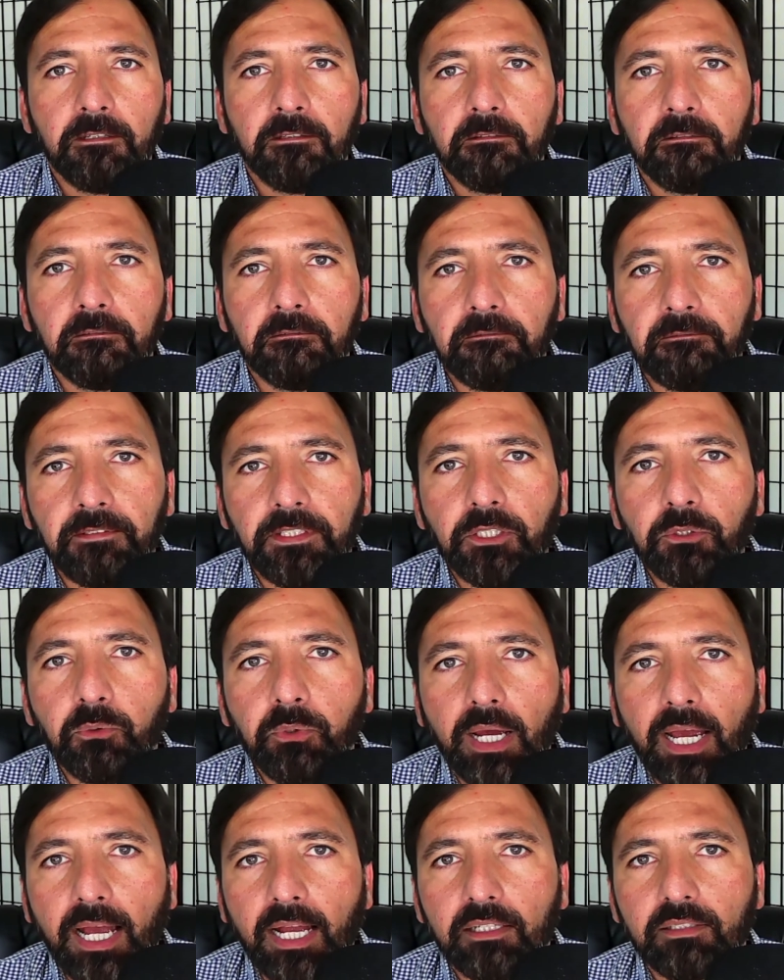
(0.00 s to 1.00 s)
Few
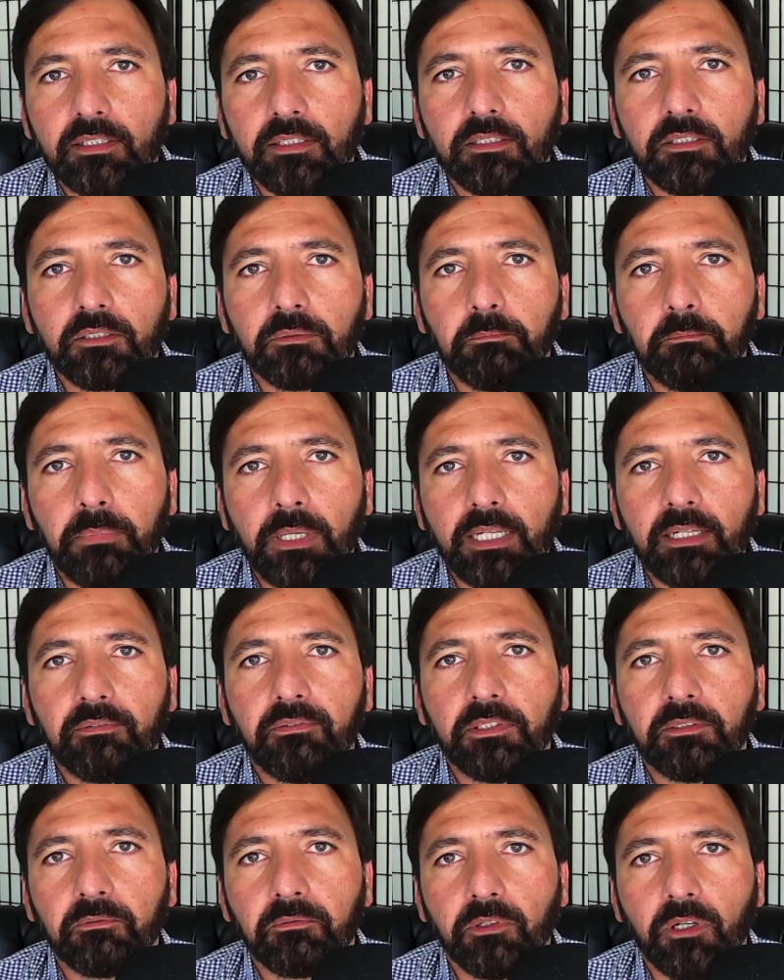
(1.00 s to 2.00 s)
assets
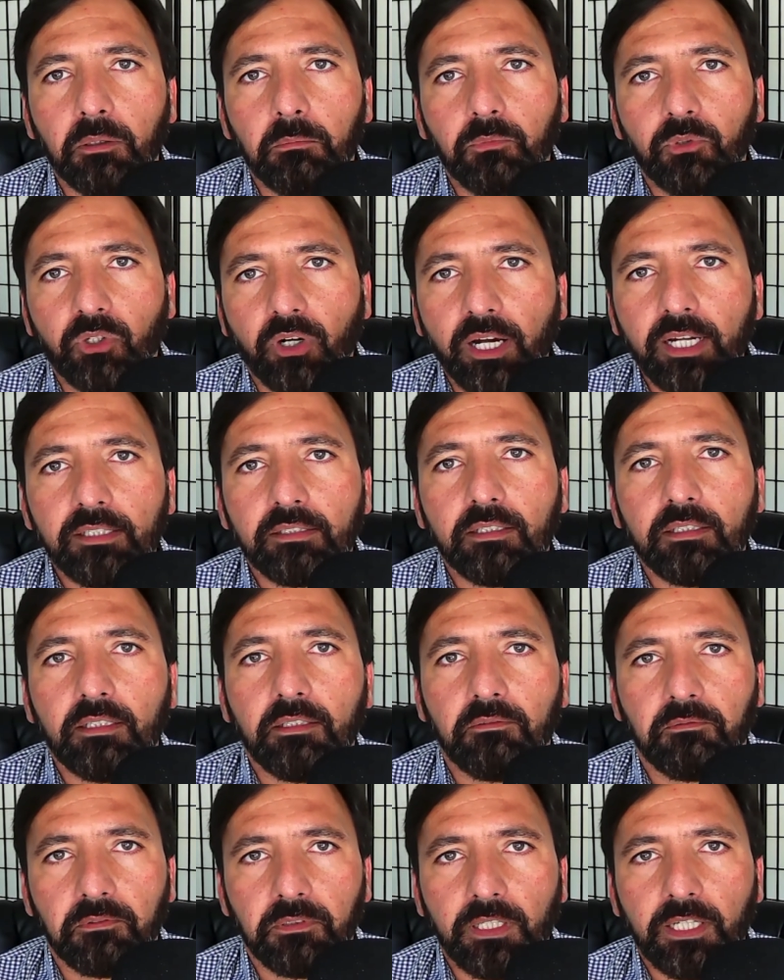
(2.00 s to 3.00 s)
benefit from rising
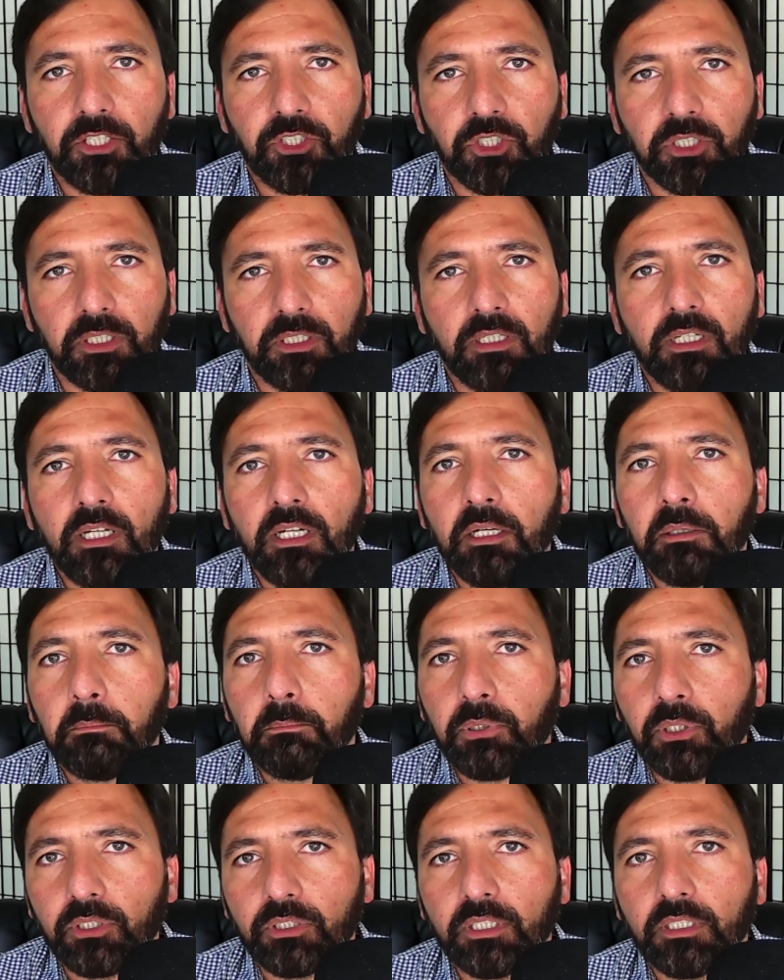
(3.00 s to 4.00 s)
inflation,
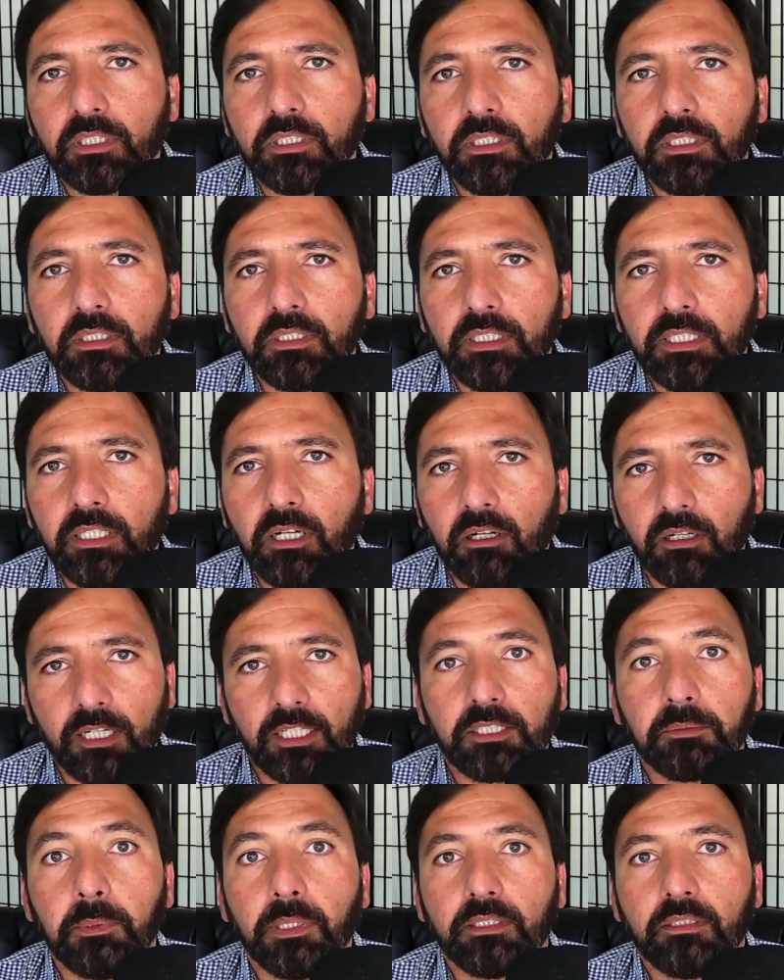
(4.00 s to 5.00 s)
particularly
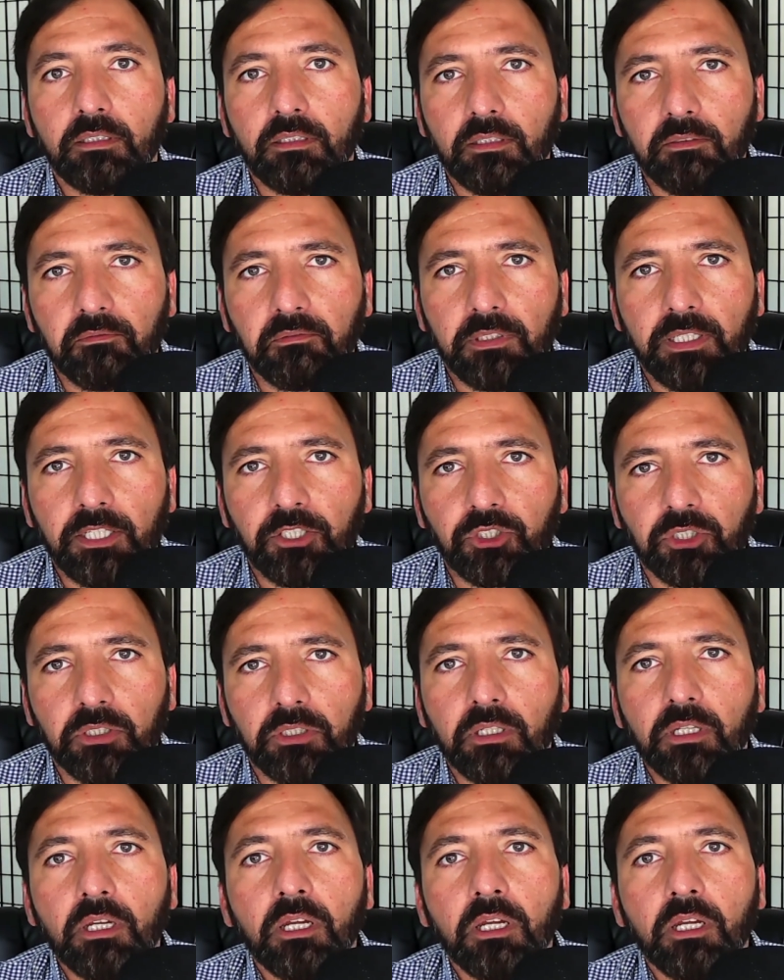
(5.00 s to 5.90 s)
unexpected inflation,